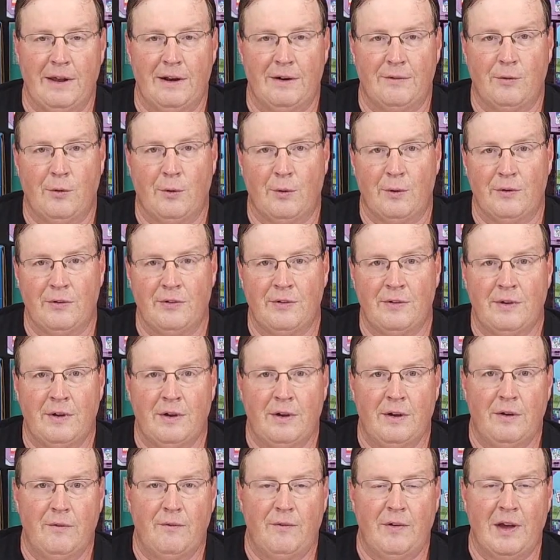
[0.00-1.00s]
And of course,
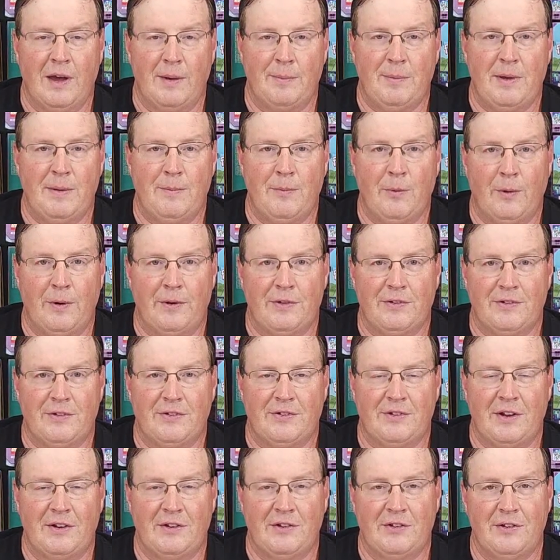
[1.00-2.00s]
VIP points
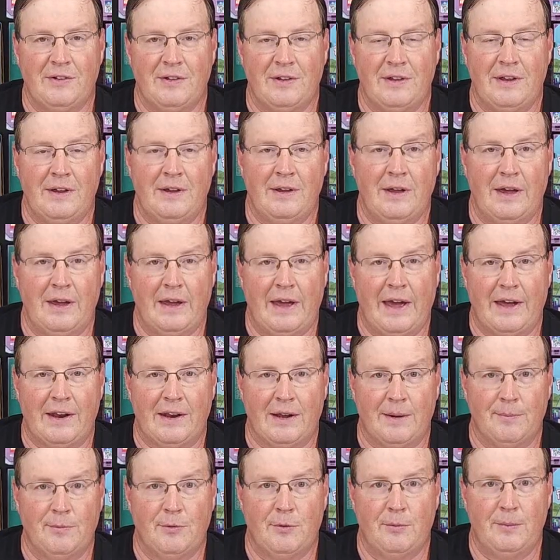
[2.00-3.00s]
essentially add
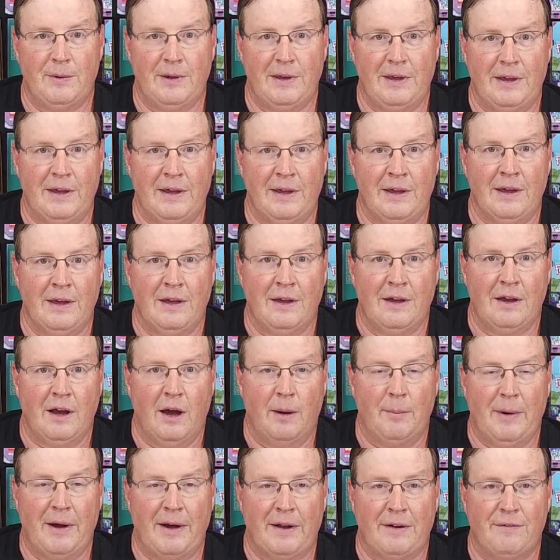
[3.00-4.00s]
up to being
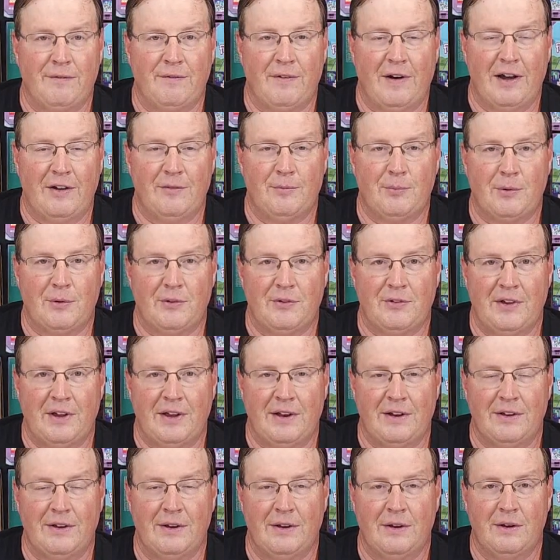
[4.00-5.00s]
about a
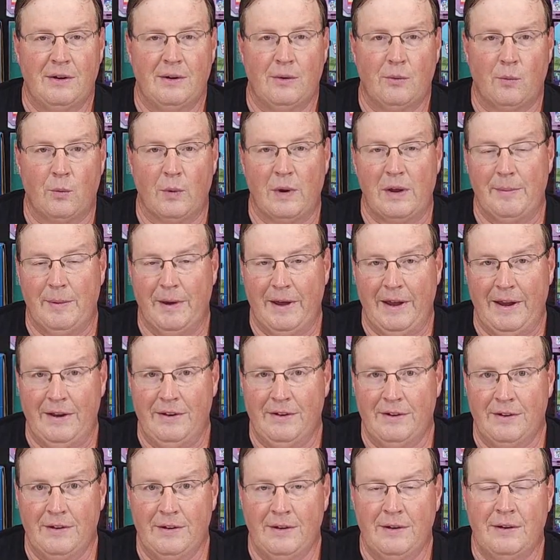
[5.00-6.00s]
5%
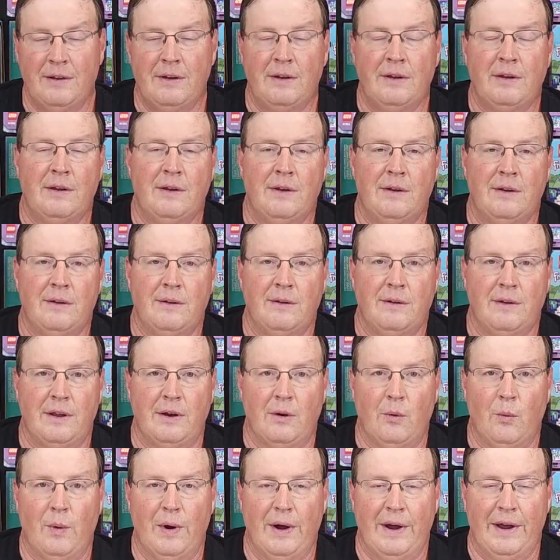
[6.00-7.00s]
rebate, in
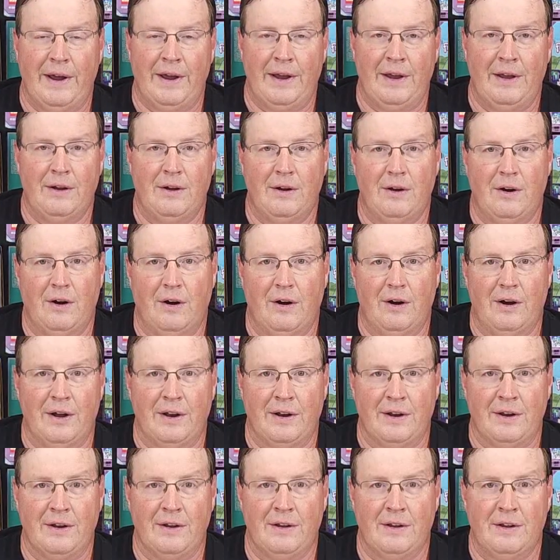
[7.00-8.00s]
a way,
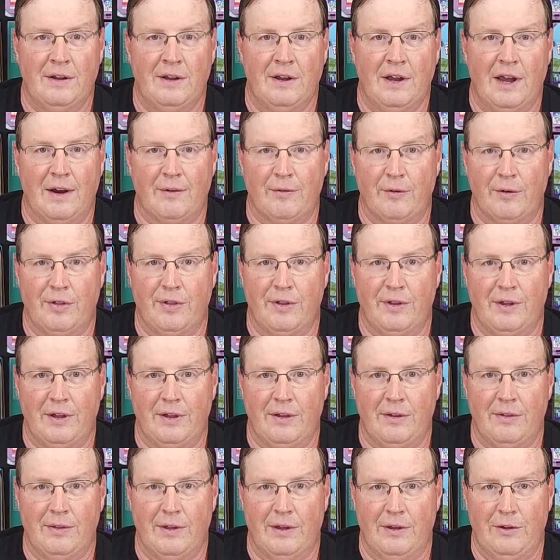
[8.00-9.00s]
on
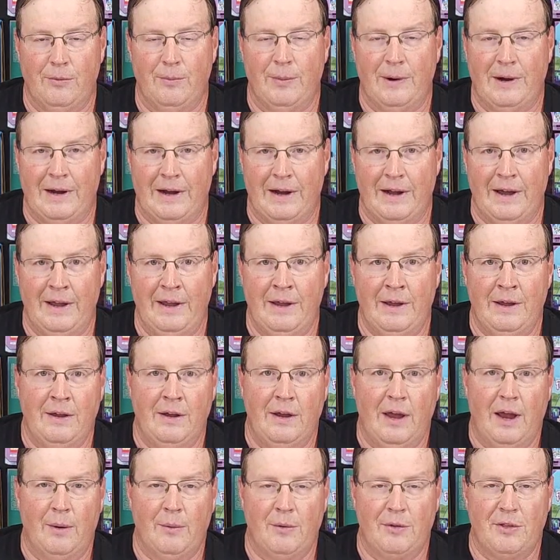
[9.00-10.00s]
everything that you buy.
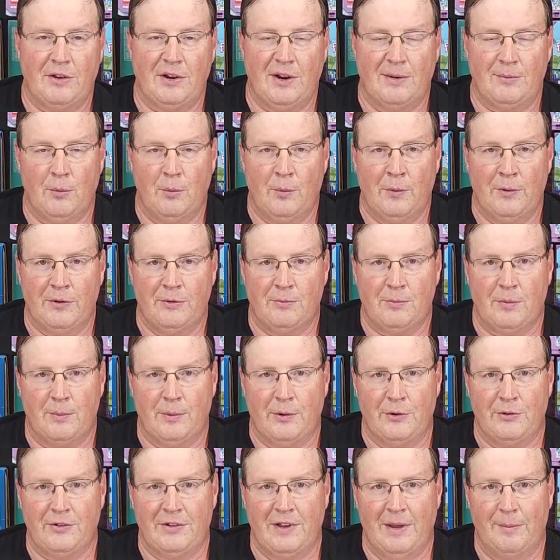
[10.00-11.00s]
And with the double points
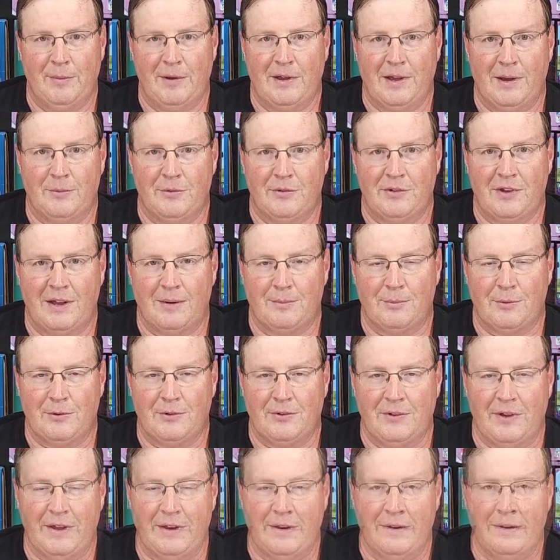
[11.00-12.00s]
promotion, that becomes
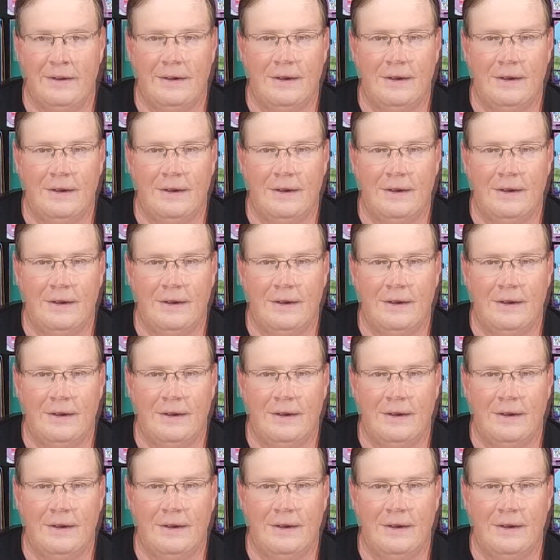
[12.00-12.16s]
10%.